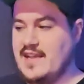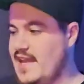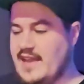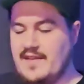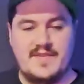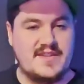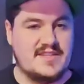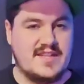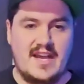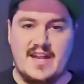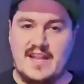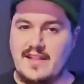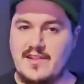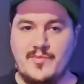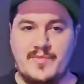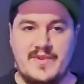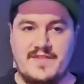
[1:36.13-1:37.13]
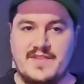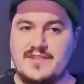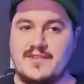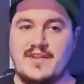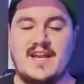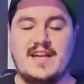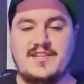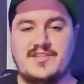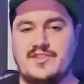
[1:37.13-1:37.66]
If it's got a little bit of a
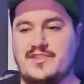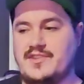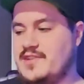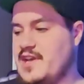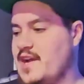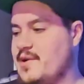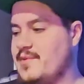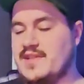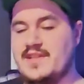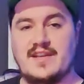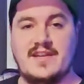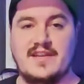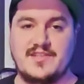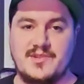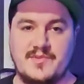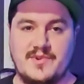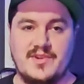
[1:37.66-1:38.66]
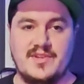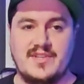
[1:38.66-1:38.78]
scratch, I want the customer